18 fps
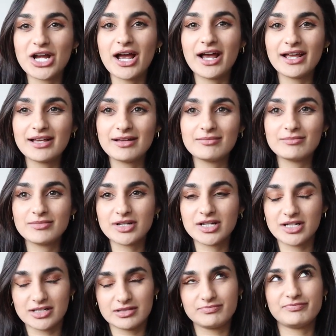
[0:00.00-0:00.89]
I am
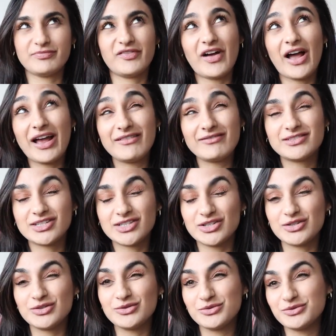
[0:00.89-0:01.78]
a
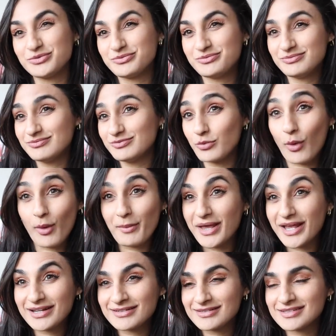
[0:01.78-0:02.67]
5'2
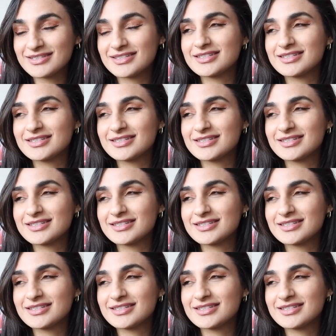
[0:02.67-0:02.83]
woman,